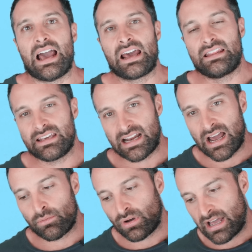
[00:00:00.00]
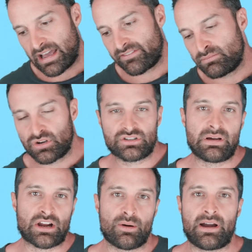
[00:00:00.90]
and then I will have most of
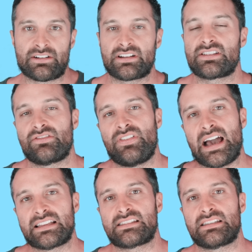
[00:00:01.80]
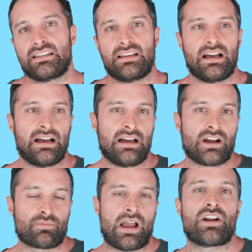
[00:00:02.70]
my carbohydrates and fats
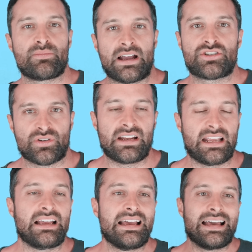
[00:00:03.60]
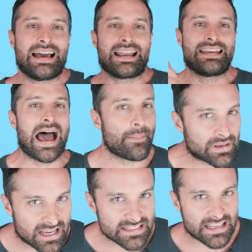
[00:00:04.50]
around my training. Not
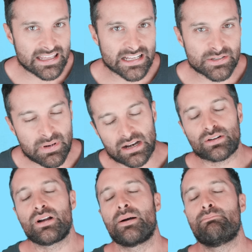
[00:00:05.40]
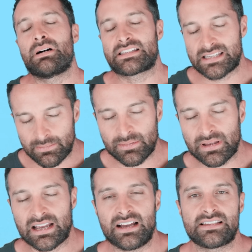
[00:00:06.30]
because I think it's better, but simply
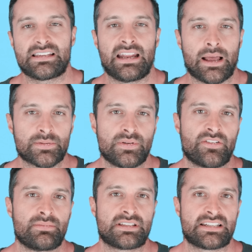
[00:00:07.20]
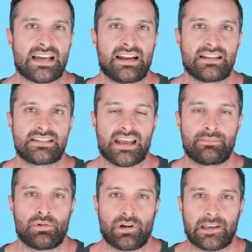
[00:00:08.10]
because it helps me from a satiety
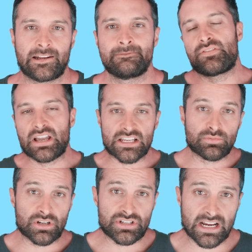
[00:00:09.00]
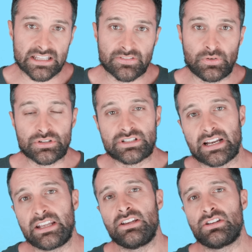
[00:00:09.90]
standpoint. If you guys want to check out the full
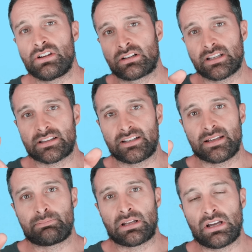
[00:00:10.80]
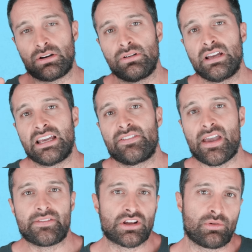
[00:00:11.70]
study, you can click the link below. If you
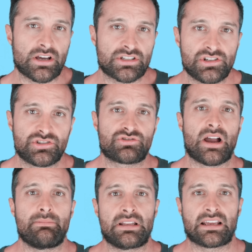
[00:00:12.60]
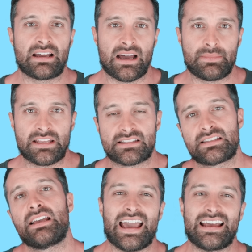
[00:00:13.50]
have any questions, drop them in the
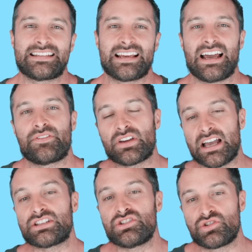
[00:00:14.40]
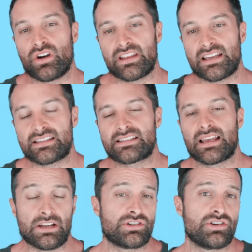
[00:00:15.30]
comments. And if you guys enjoy this,
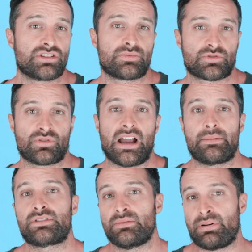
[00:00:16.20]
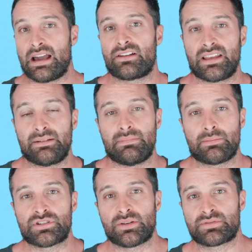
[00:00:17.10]
make sure you're subscribed to the Biolayne
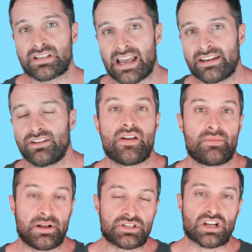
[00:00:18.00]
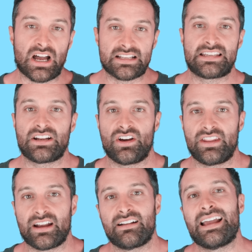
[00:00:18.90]
membership site. We have a bunch of content on
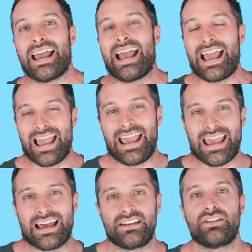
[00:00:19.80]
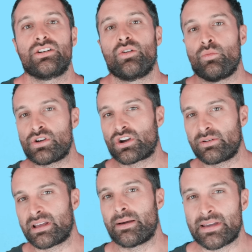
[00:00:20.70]
there, and we are going
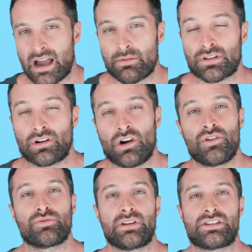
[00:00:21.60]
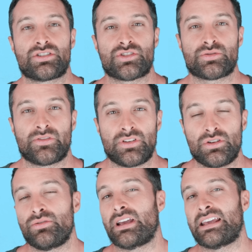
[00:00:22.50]
to be coming out with our own research
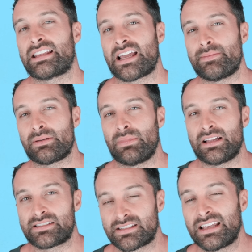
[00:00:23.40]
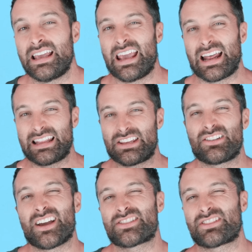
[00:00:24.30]
review in the coming months. And I think you
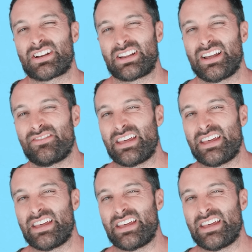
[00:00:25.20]
guys are going to love